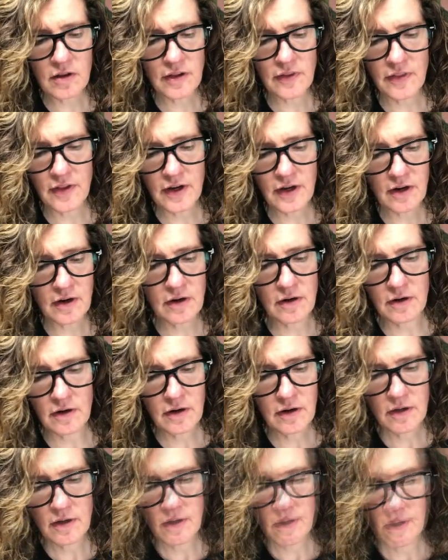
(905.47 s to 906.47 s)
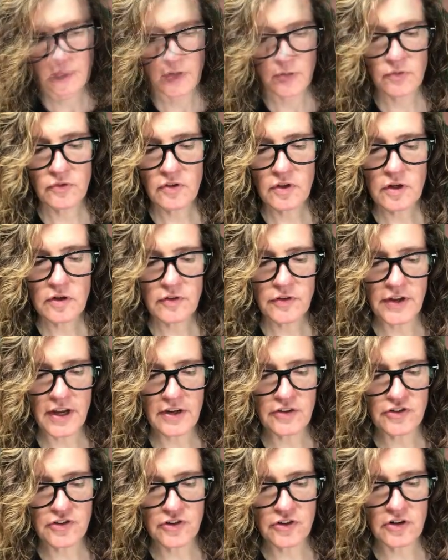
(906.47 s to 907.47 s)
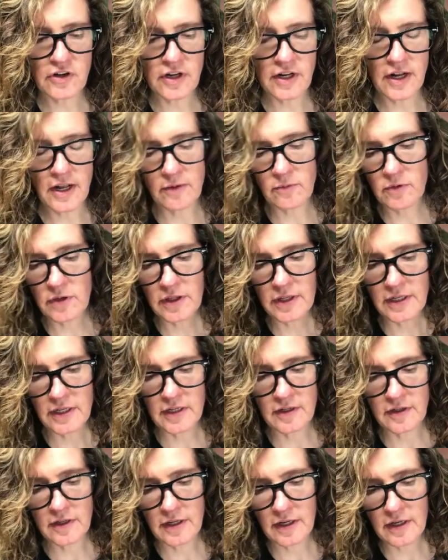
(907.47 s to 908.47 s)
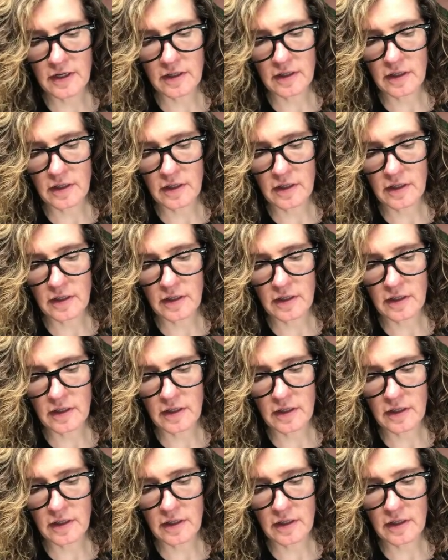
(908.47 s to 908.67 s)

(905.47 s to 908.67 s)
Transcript: in there. It was a little textured, and I really need to get a